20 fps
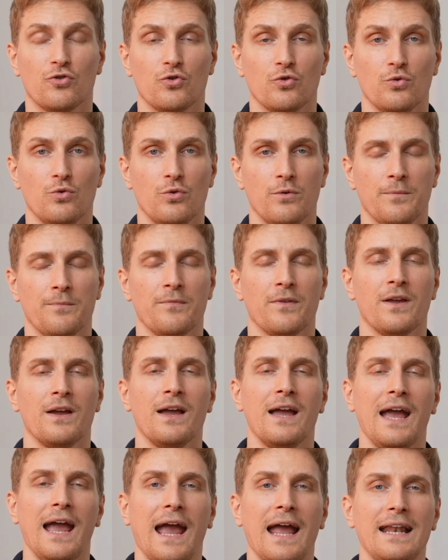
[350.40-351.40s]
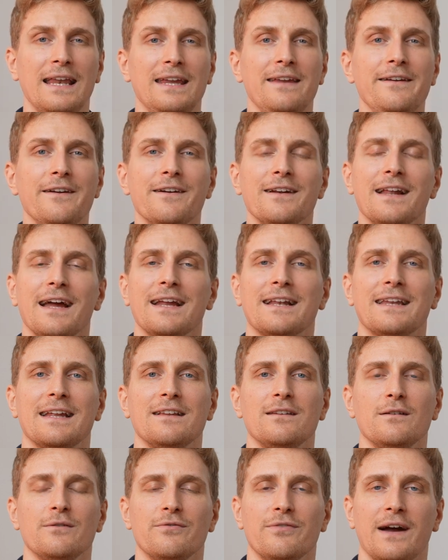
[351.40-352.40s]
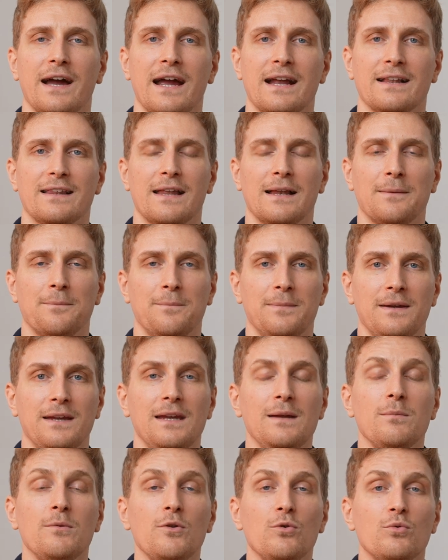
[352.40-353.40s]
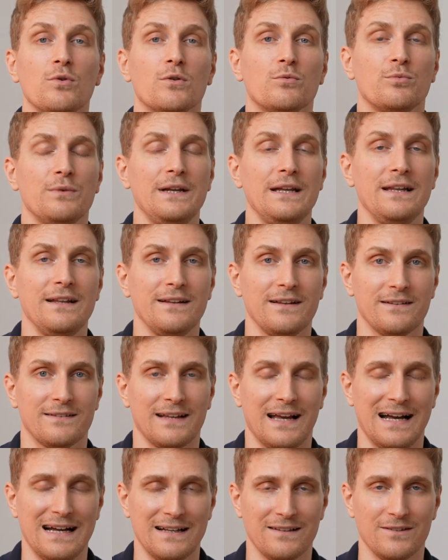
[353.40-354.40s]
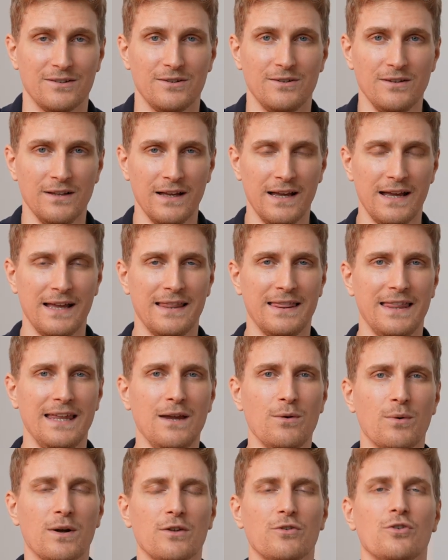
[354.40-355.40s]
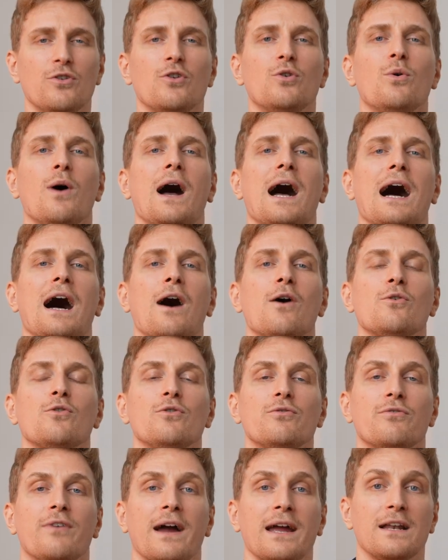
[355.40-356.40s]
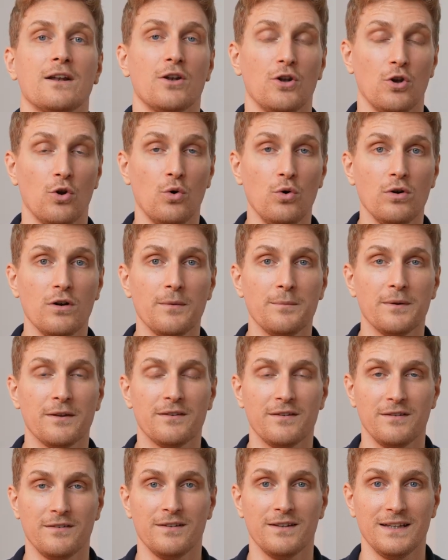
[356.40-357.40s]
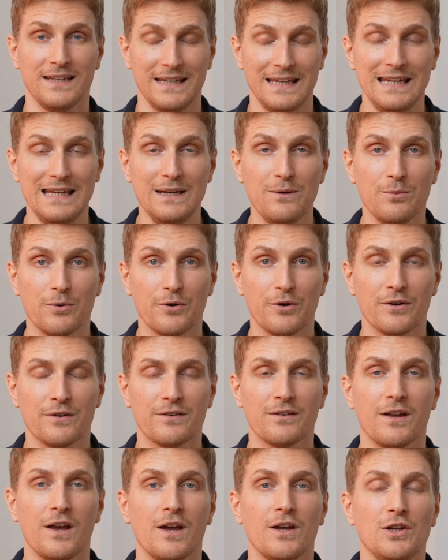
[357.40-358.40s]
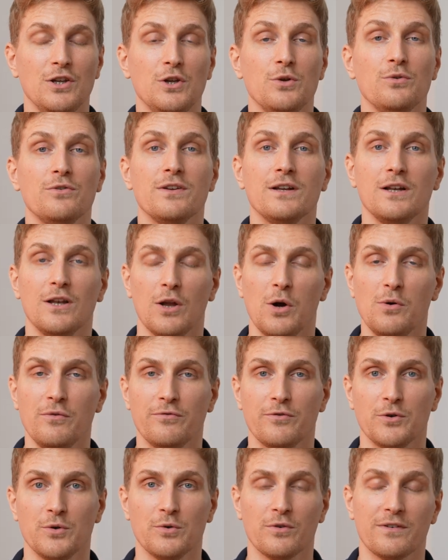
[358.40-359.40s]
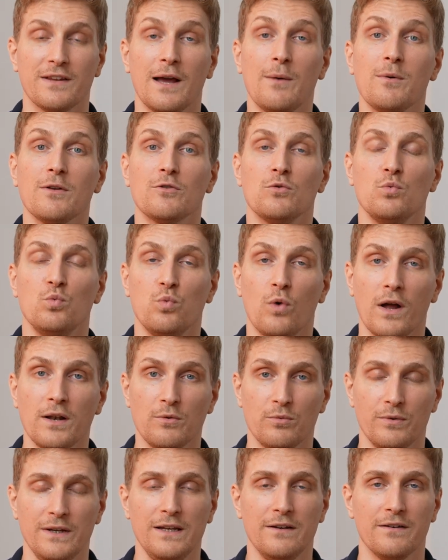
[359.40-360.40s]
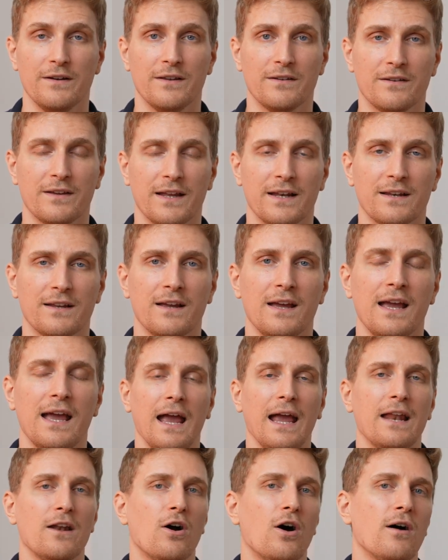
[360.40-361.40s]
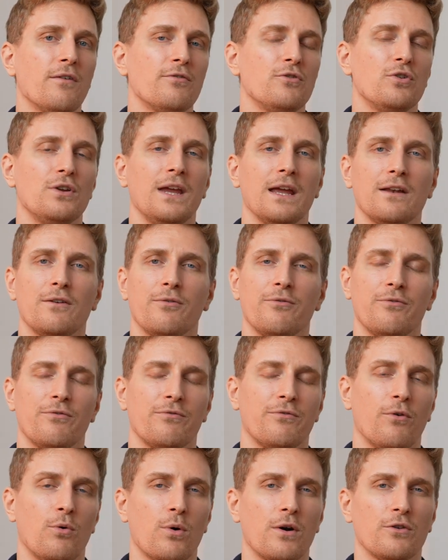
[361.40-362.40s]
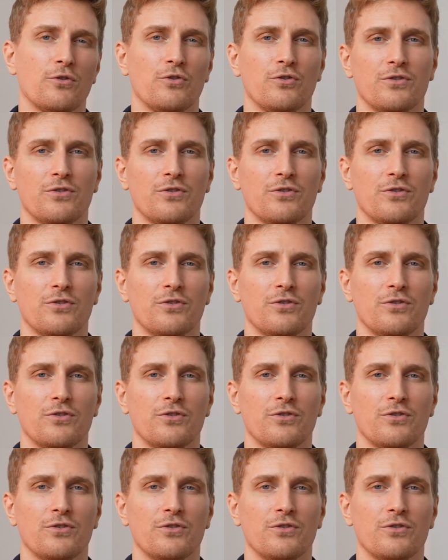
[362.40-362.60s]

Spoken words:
tool. And here it identified that people who are reading this article, they want to know how to find low competition keywords using low fruits. That was one reader intent. And often you get 4 to